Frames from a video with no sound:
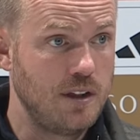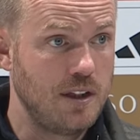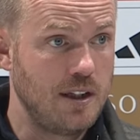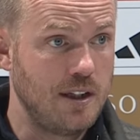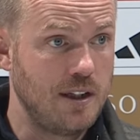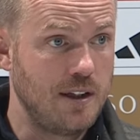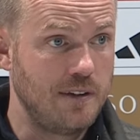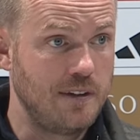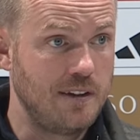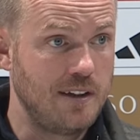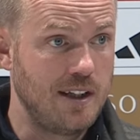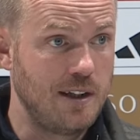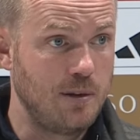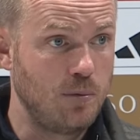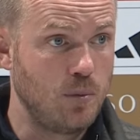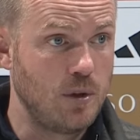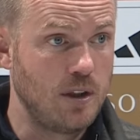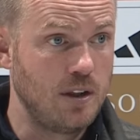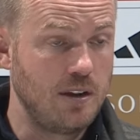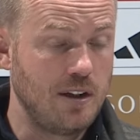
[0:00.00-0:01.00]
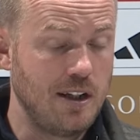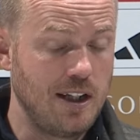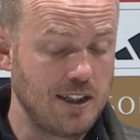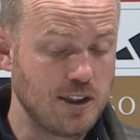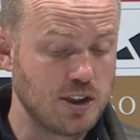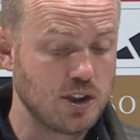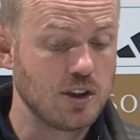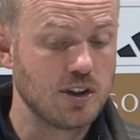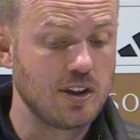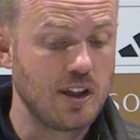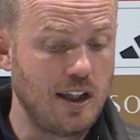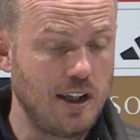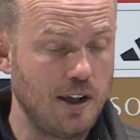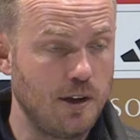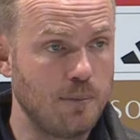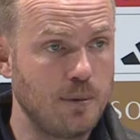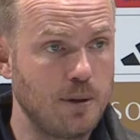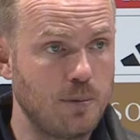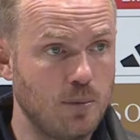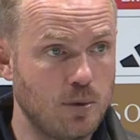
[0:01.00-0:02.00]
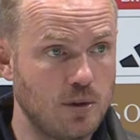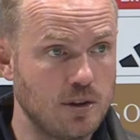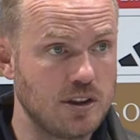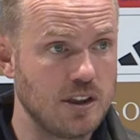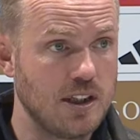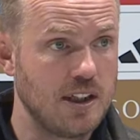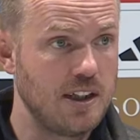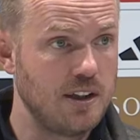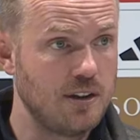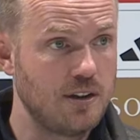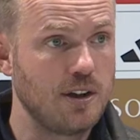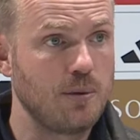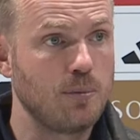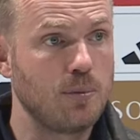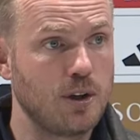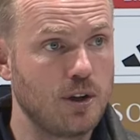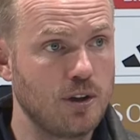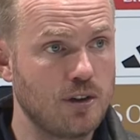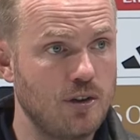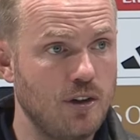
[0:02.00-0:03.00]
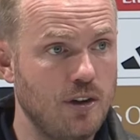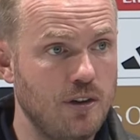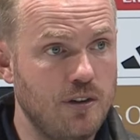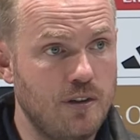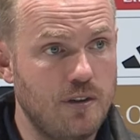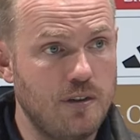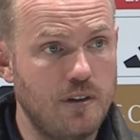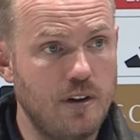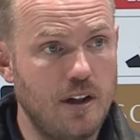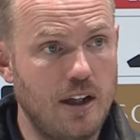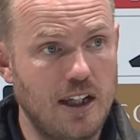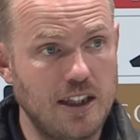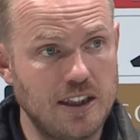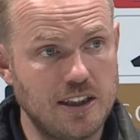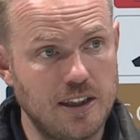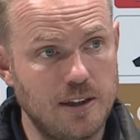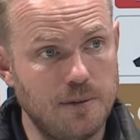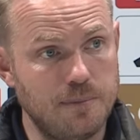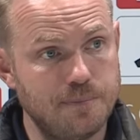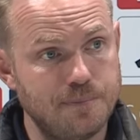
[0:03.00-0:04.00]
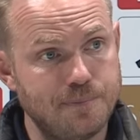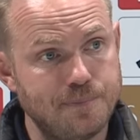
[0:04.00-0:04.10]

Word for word: And then when legs got a little bit more tired, then we got on Alessia.